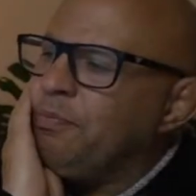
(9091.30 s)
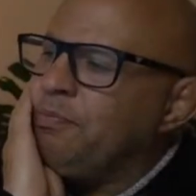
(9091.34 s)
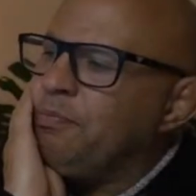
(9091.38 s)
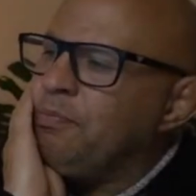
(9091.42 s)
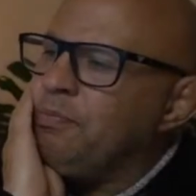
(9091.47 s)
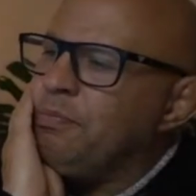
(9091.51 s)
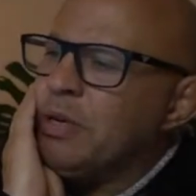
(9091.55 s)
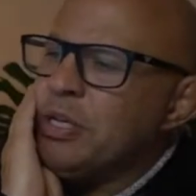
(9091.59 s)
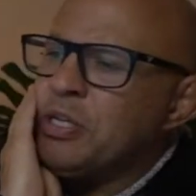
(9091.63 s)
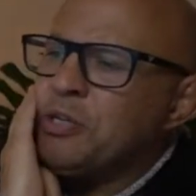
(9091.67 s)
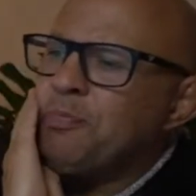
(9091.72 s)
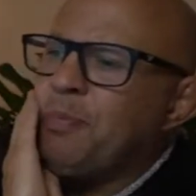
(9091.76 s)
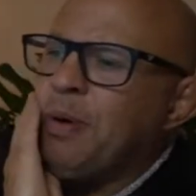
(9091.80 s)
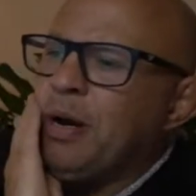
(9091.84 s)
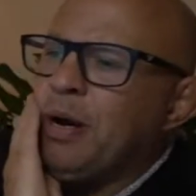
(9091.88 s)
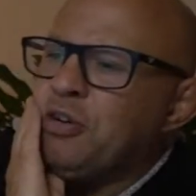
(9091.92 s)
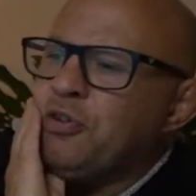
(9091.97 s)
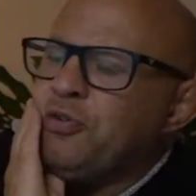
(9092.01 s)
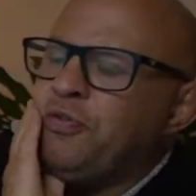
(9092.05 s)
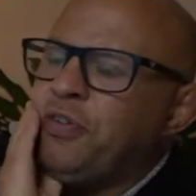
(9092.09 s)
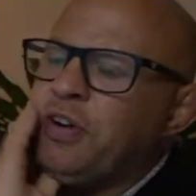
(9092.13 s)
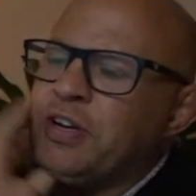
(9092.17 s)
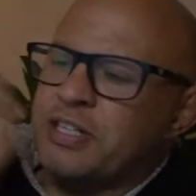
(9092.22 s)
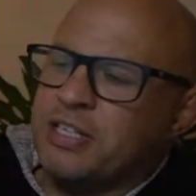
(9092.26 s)
Mixed
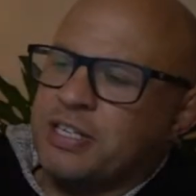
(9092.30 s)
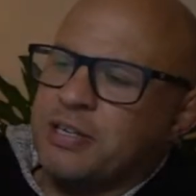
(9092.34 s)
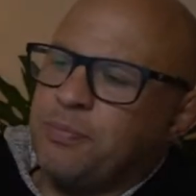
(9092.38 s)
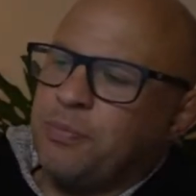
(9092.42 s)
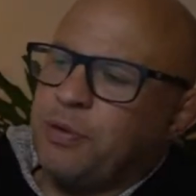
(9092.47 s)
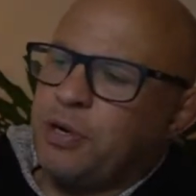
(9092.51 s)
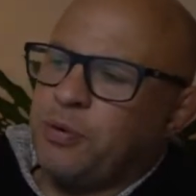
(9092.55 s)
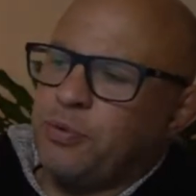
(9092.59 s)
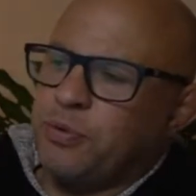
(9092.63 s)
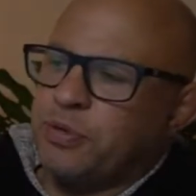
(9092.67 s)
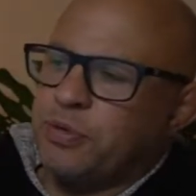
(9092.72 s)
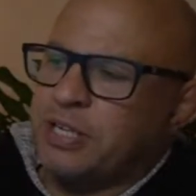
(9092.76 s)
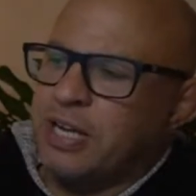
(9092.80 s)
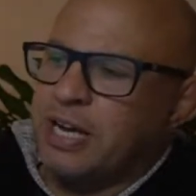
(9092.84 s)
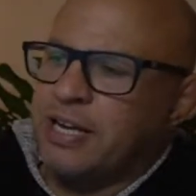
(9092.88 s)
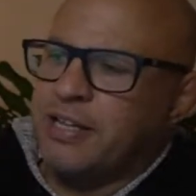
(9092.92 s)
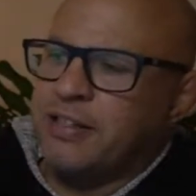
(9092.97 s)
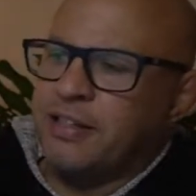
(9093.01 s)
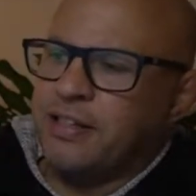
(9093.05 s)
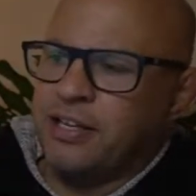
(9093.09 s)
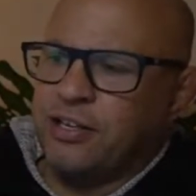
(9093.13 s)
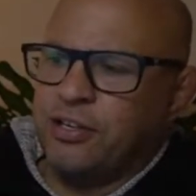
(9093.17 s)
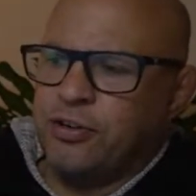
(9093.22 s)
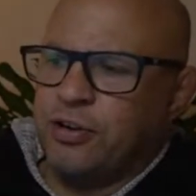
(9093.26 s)
partial farts. Somebody was saying
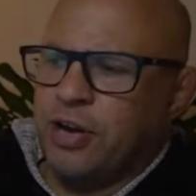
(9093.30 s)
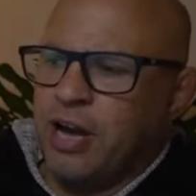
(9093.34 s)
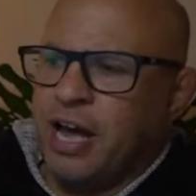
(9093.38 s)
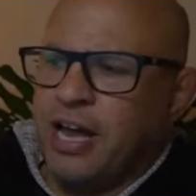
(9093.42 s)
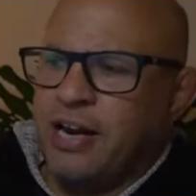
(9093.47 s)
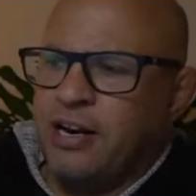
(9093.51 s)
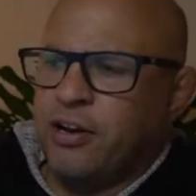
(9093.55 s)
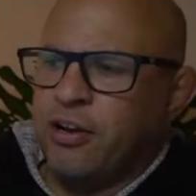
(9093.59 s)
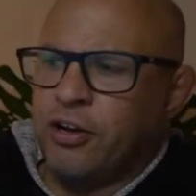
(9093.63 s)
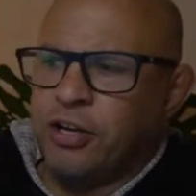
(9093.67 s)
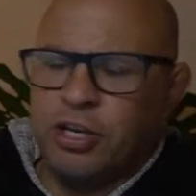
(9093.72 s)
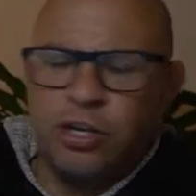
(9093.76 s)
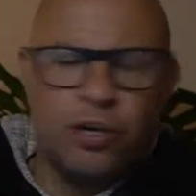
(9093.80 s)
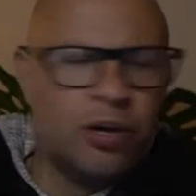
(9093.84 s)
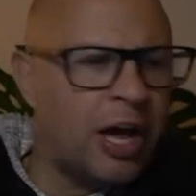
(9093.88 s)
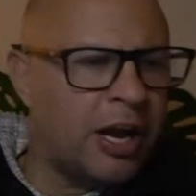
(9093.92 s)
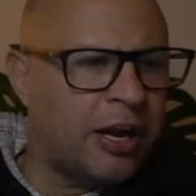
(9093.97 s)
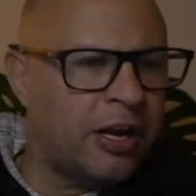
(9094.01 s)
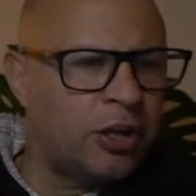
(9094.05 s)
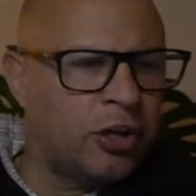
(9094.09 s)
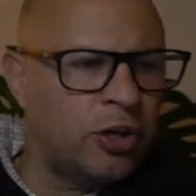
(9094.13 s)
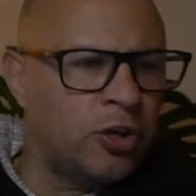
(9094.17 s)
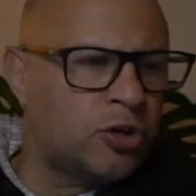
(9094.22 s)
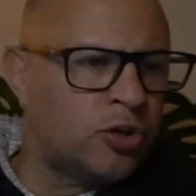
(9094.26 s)
that you had a
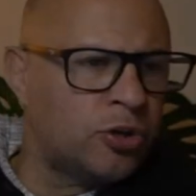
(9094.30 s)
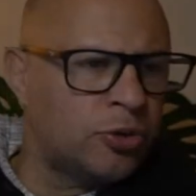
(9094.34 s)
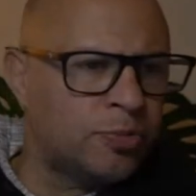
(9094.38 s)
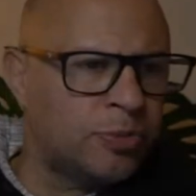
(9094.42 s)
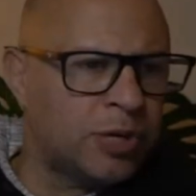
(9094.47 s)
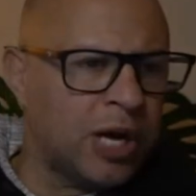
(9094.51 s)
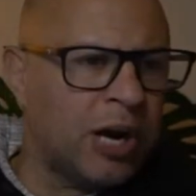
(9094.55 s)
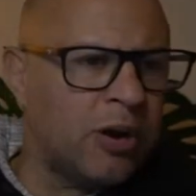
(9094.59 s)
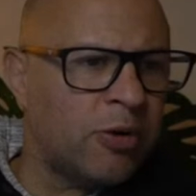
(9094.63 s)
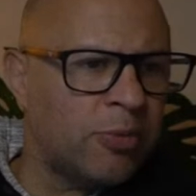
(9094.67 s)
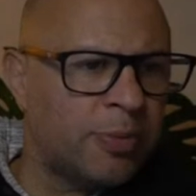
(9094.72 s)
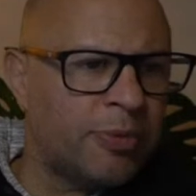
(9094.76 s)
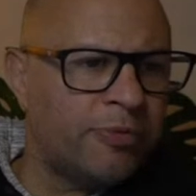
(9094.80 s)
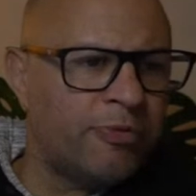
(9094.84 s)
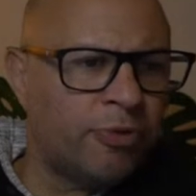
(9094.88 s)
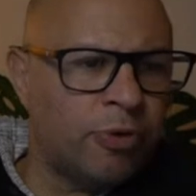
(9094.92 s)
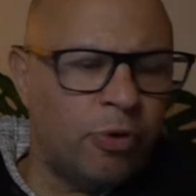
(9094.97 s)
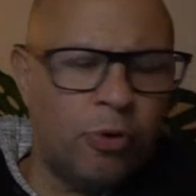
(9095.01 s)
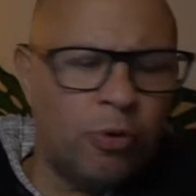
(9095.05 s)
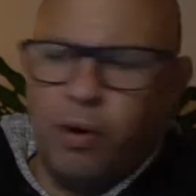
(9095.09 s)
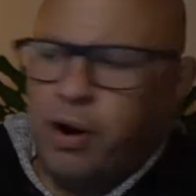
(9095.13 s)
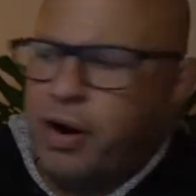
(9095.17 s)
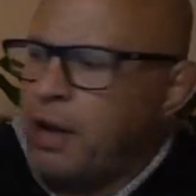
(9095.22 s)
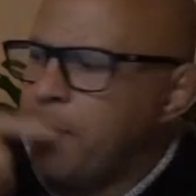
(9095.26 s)
YouTube channel
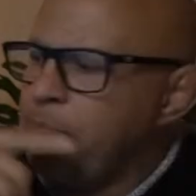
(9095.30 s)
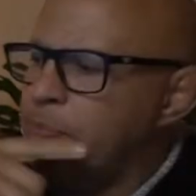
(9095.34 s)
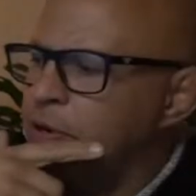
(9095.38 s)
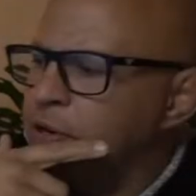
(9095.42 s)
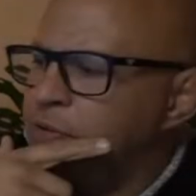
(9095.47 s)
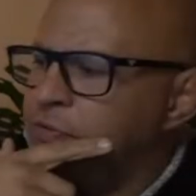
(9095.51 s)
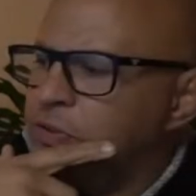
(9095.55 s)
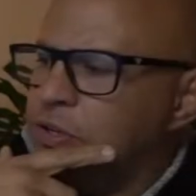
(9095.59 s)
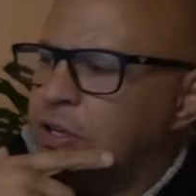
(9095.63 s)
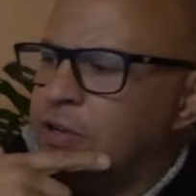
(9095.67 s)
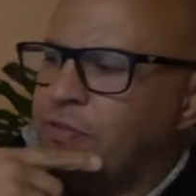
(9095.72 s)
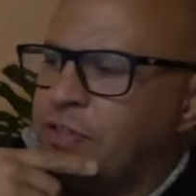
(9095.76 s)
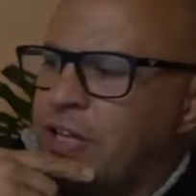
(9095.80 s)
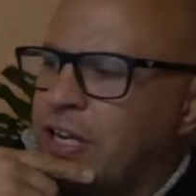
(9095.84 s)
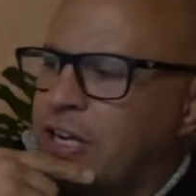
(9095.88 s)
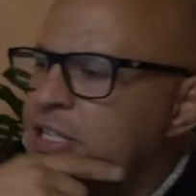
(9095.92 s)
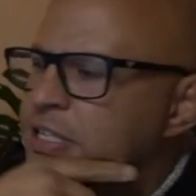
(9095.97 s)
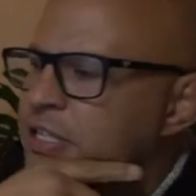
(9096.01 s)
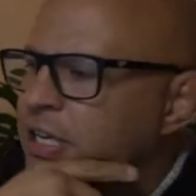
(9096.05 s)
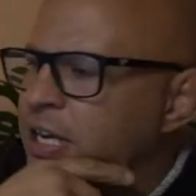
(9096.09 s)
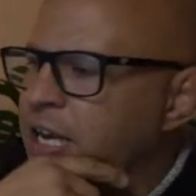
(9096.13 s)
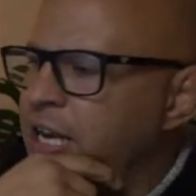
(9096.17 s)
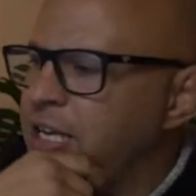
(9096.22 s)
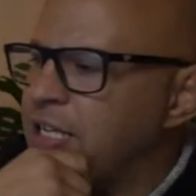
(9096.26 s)
before. What happened if that is
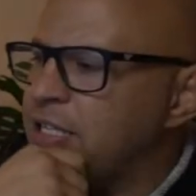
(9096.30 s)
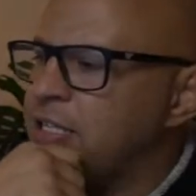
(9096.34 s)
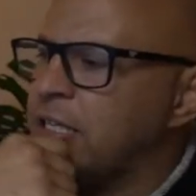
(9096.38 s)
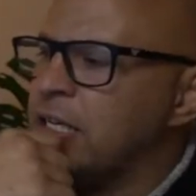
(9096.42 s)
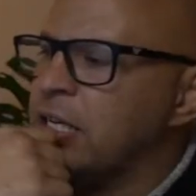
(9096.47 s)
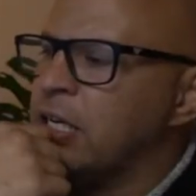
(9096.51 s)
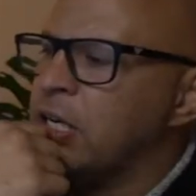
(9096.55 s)
the case?